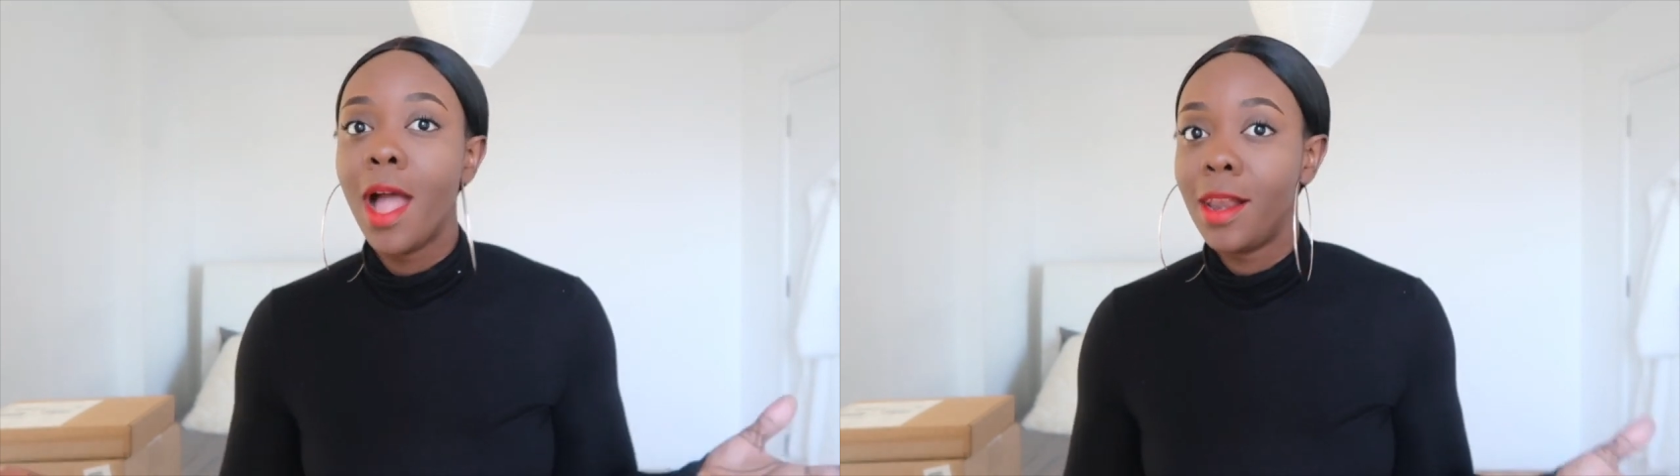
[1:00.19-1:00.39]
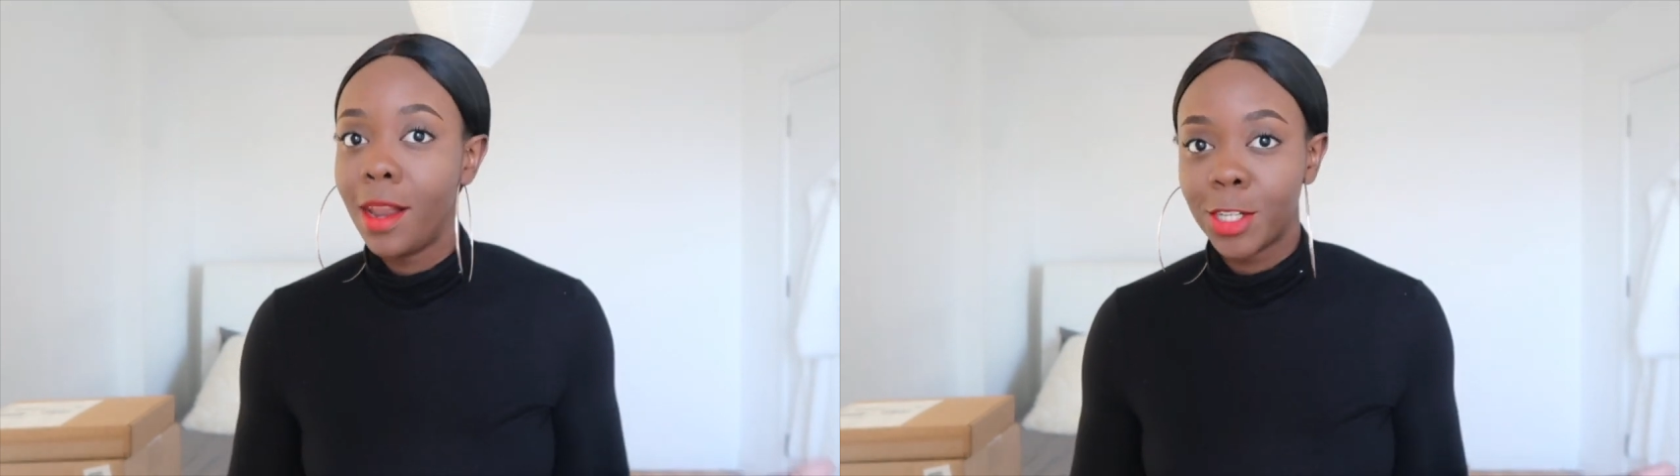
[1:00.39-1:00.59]

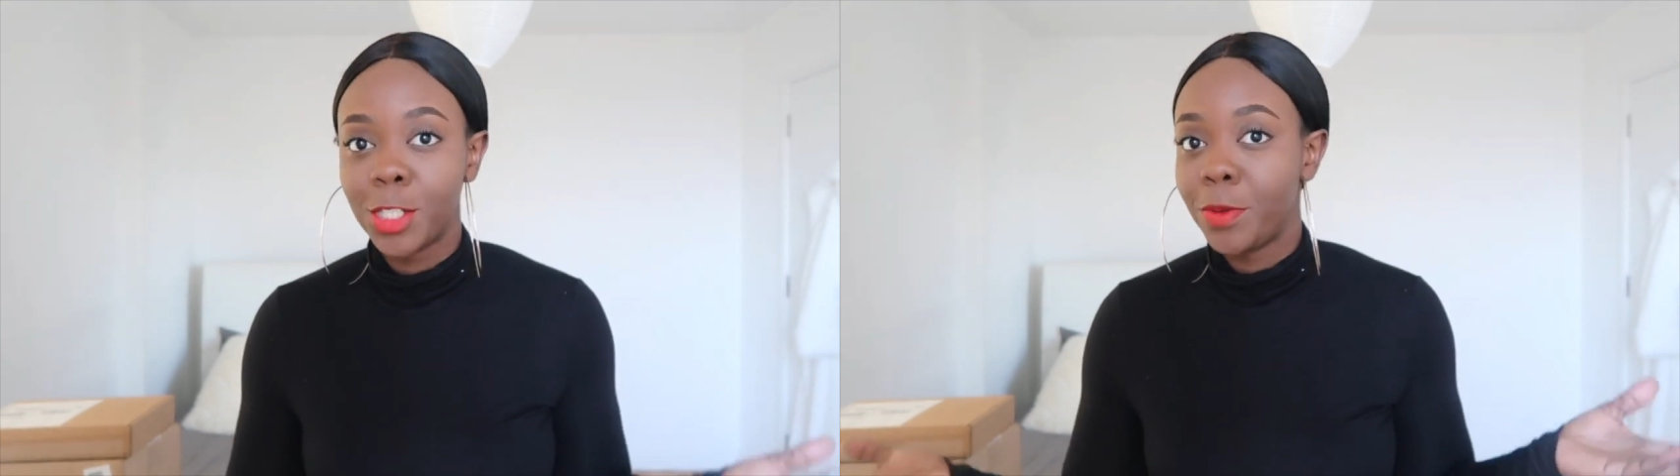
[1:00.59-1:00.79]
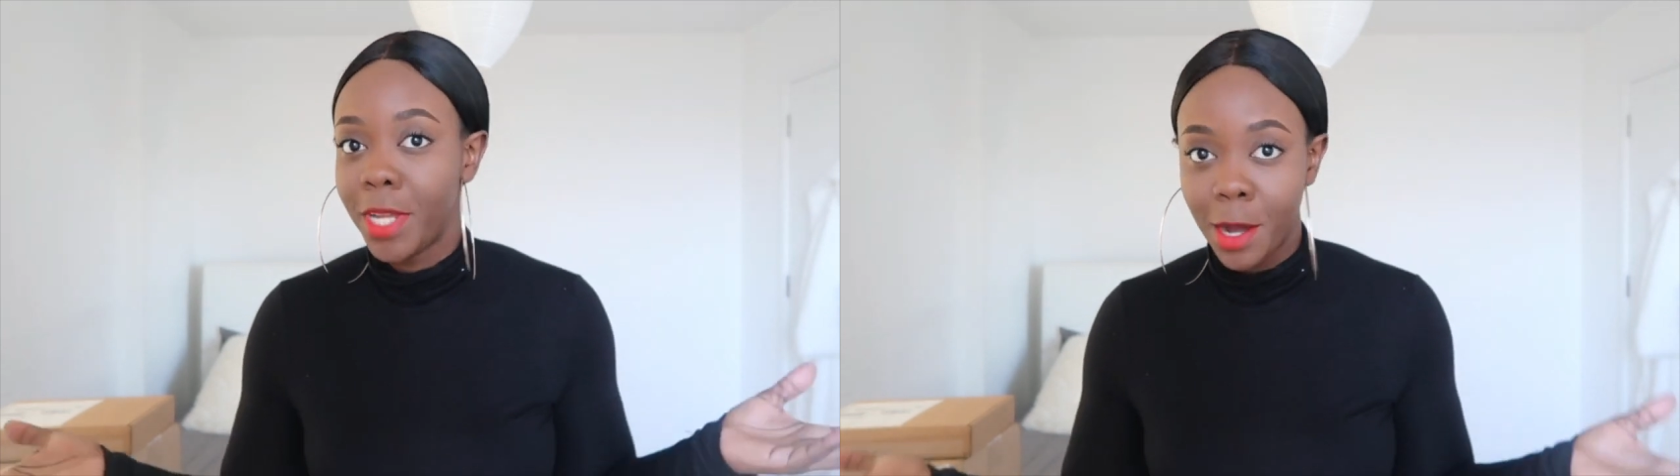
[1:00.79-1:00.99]

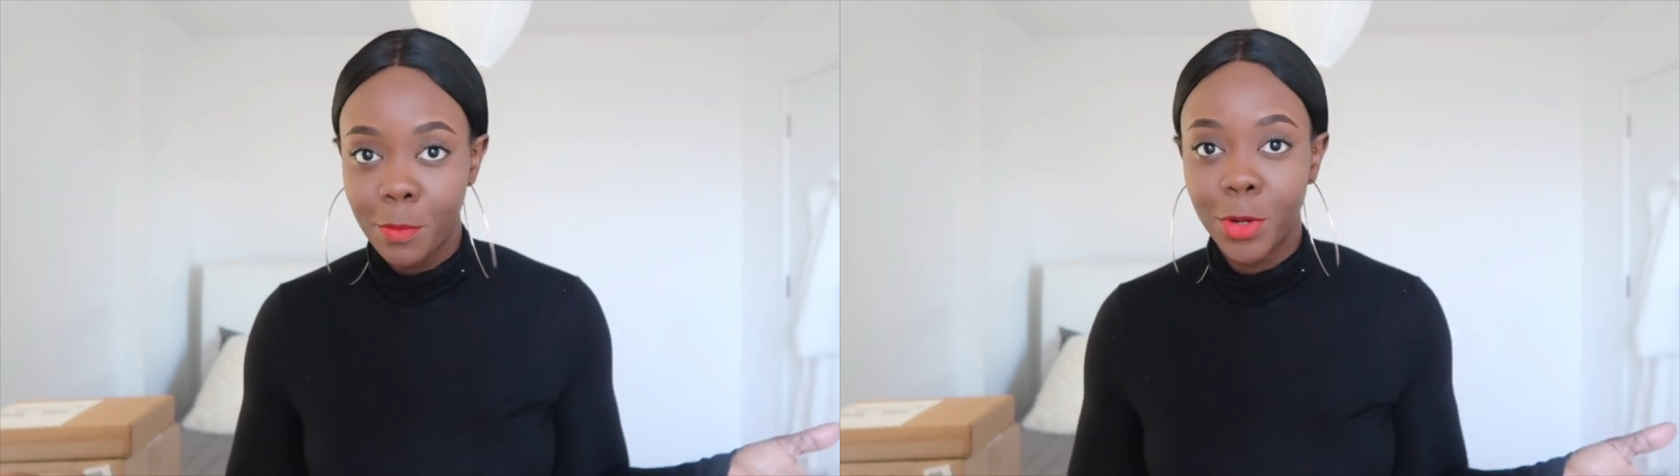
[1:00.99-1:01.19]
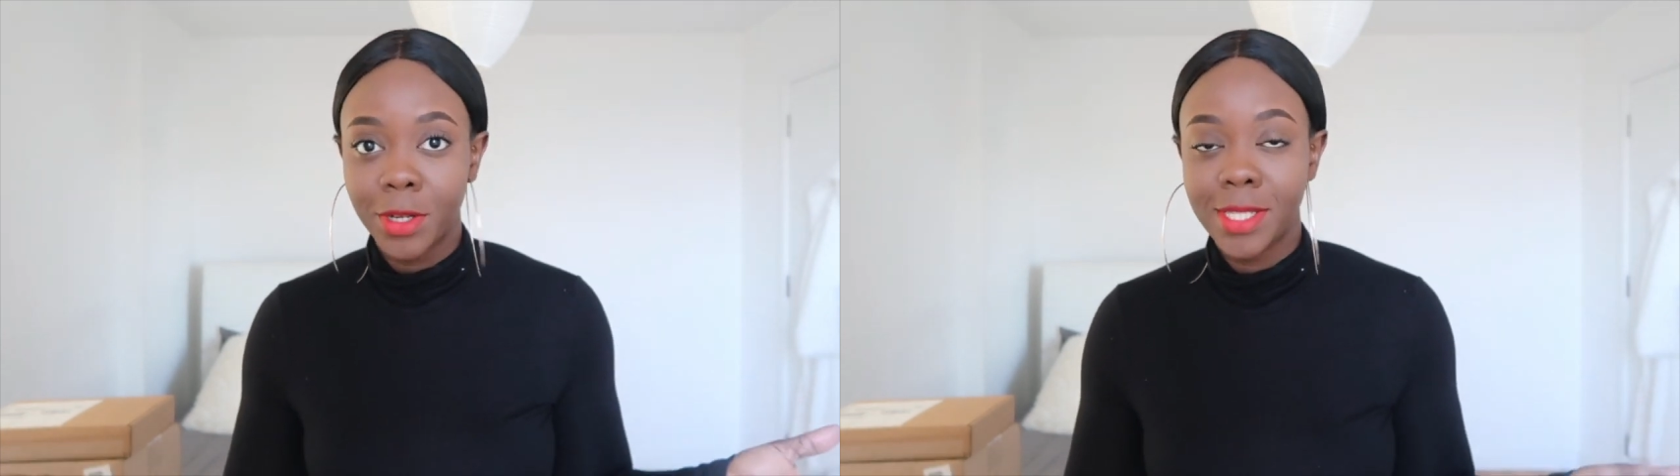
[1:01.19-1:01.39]
luxury
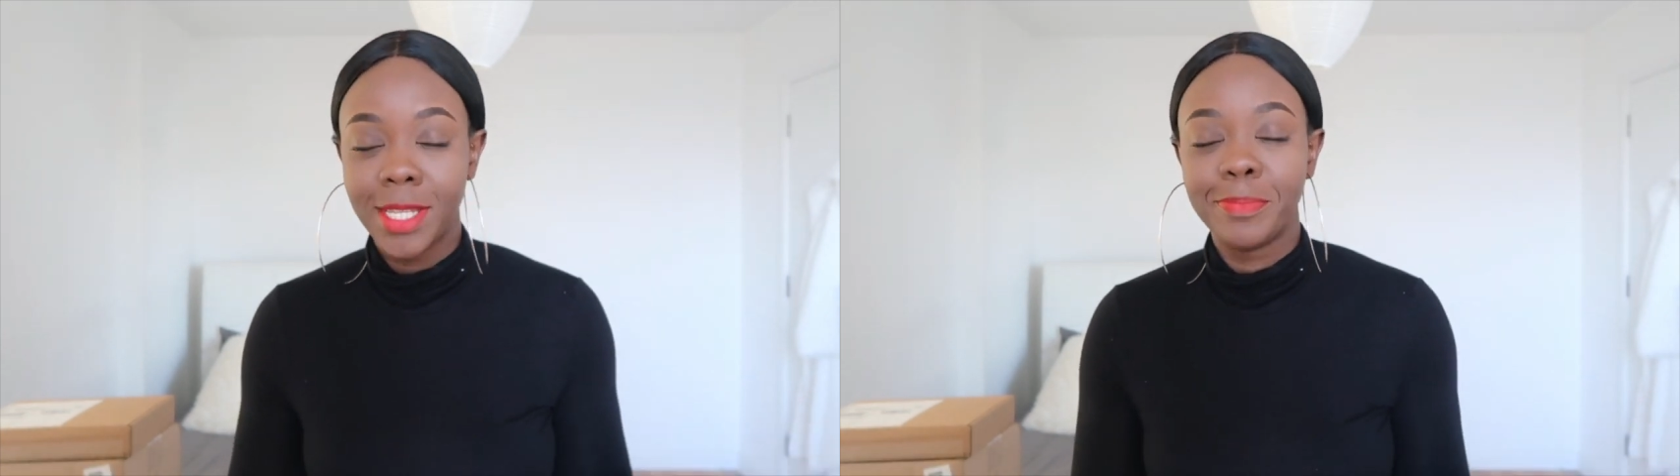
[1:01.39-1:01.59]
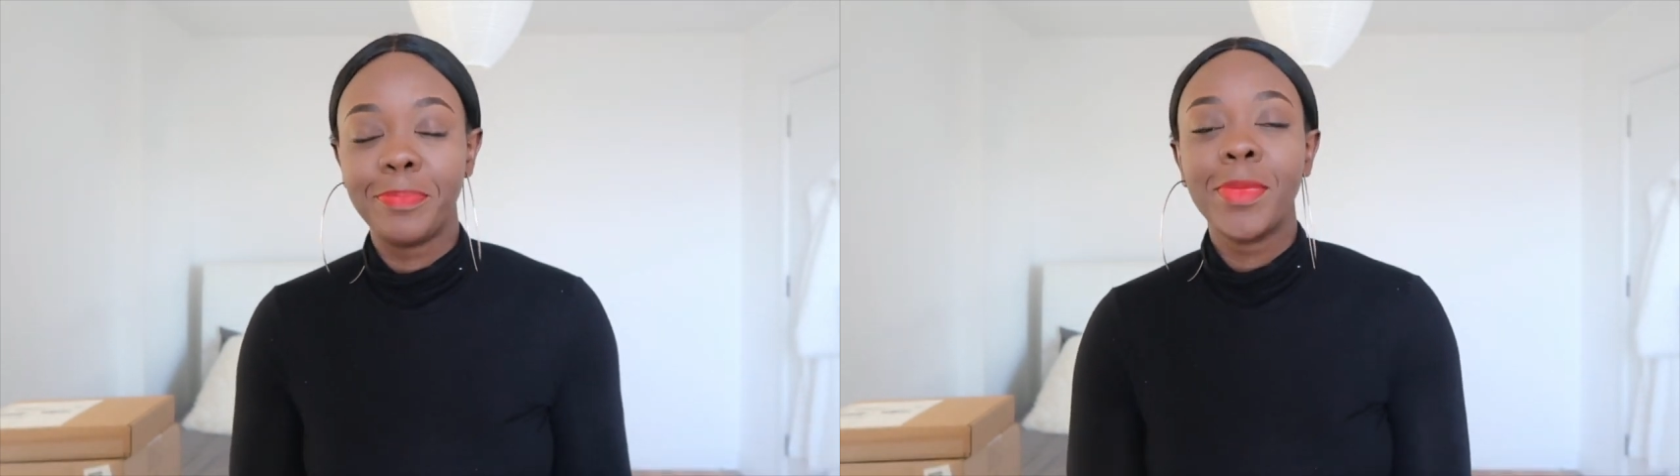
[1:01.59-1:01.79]

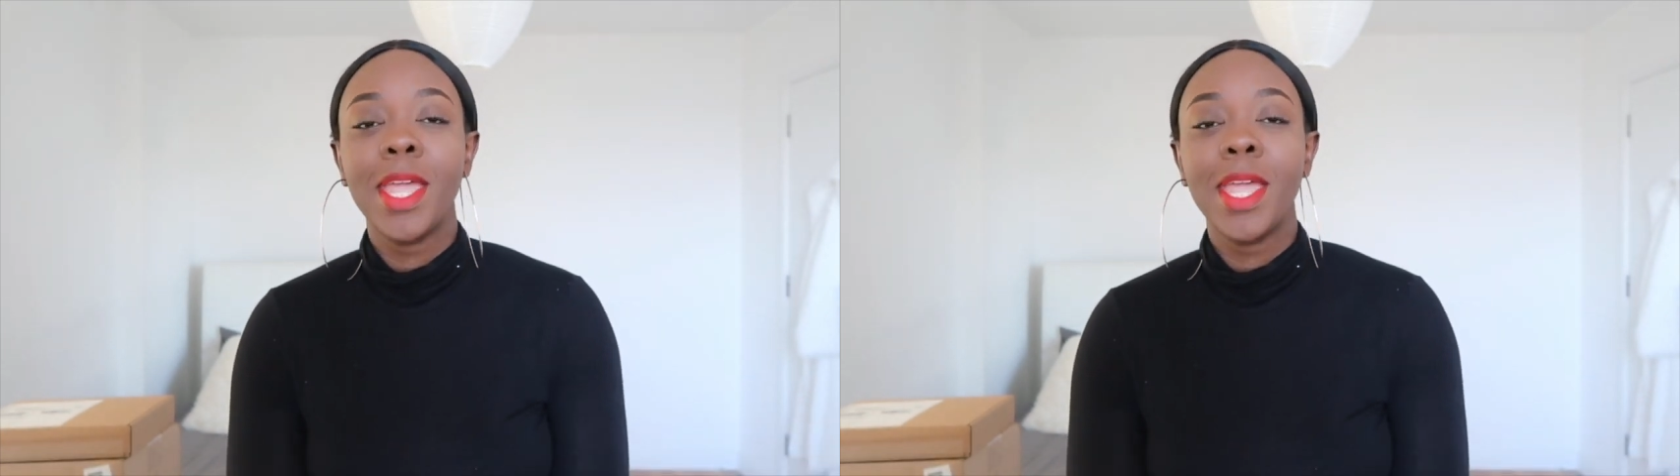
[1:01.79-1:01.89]
unboxing.